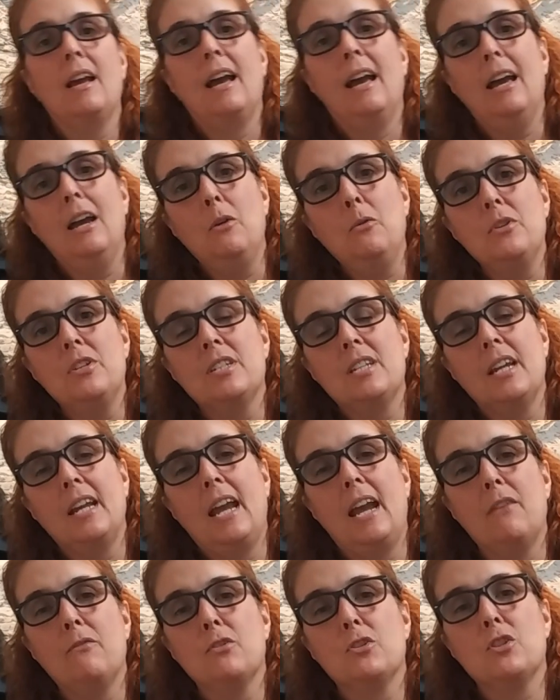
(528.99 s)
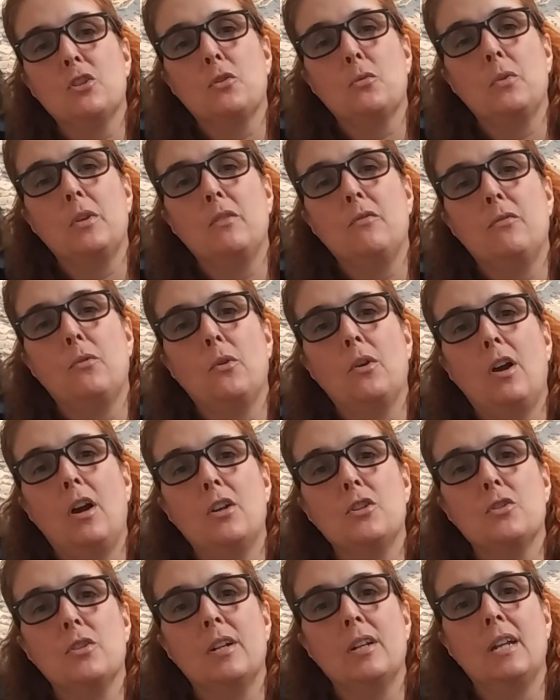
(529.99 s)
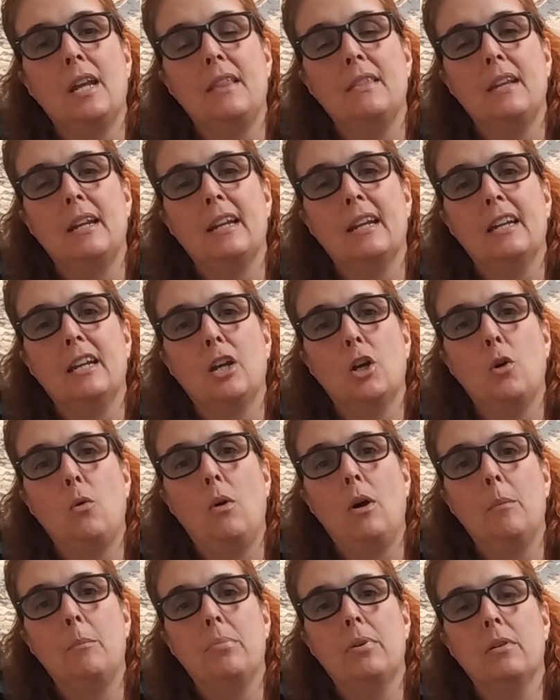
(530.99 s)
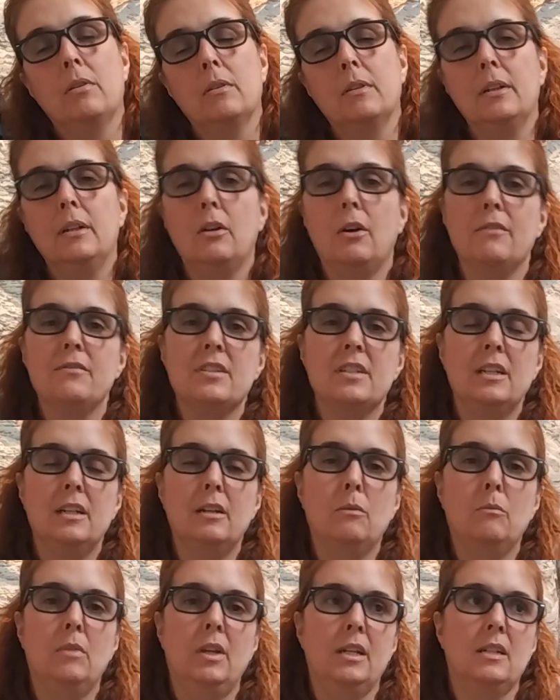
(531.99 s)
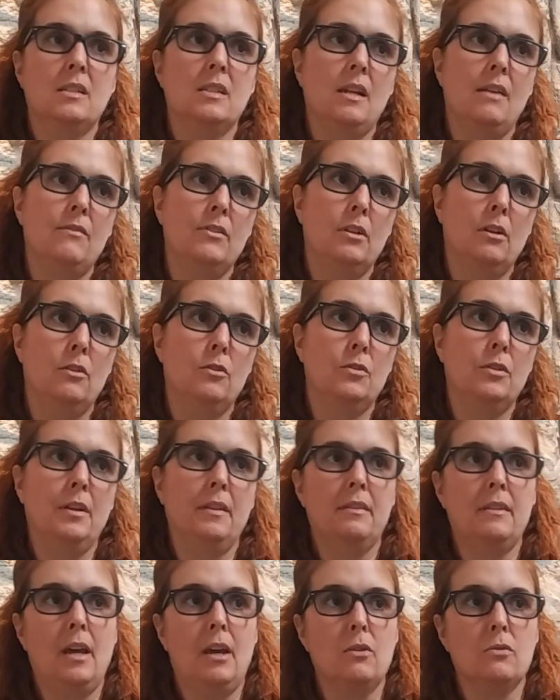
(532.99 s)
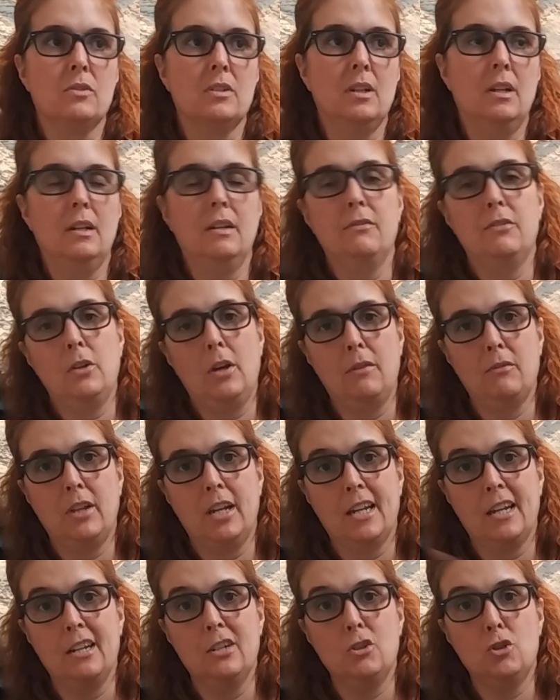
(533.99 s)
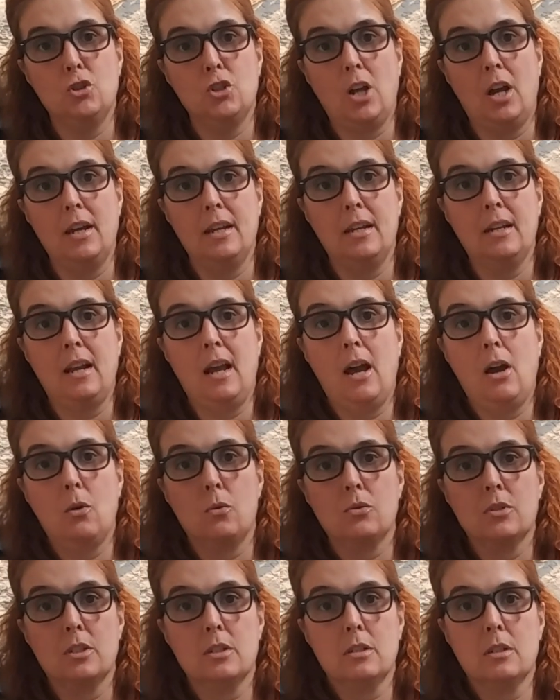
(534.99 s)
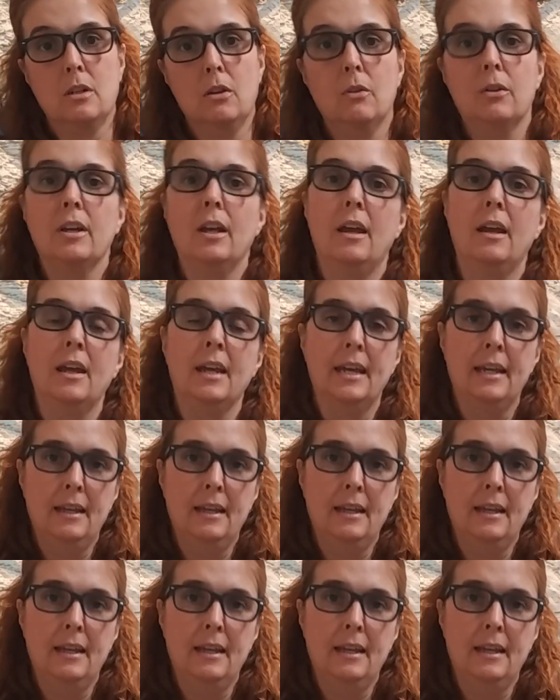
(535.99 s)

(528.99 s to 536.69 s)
I would say average 300 to 400, and then it can go up. I've seen them like 700, 1,000 if you have like a giant house, okay?